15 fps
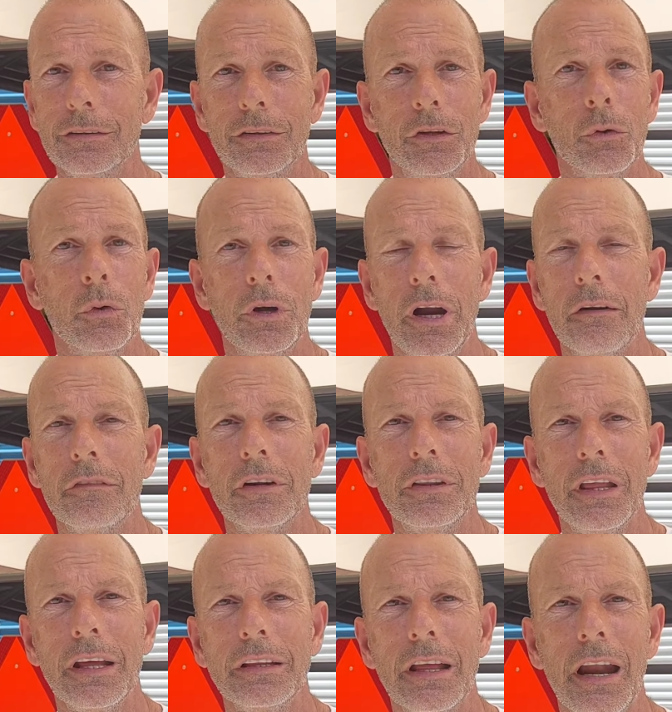doing
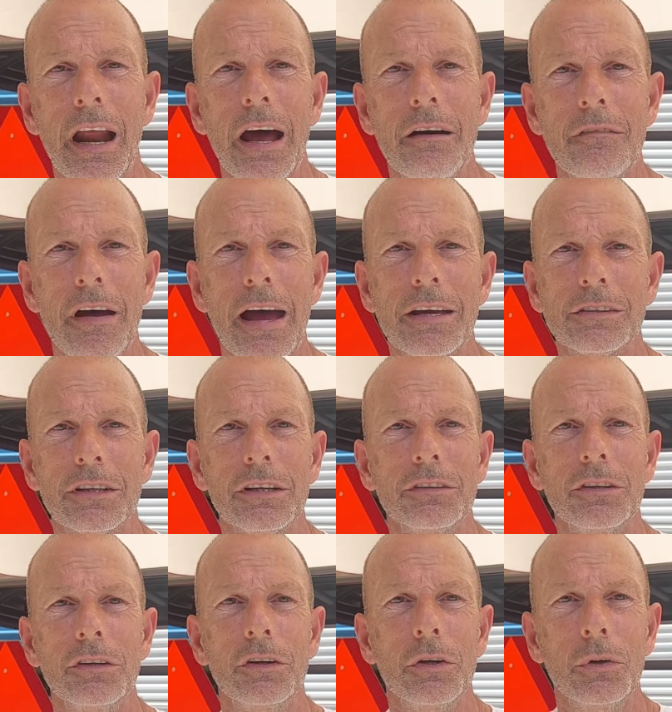everything that I've asked it
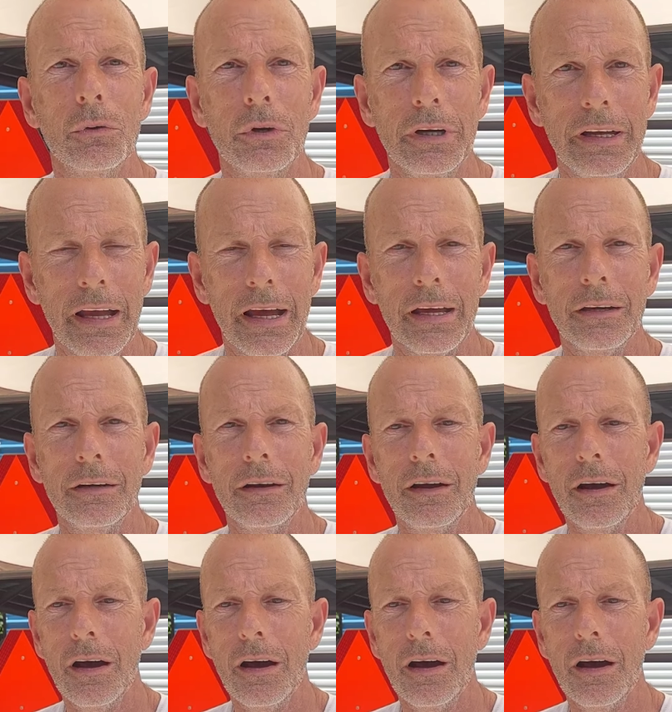to do again.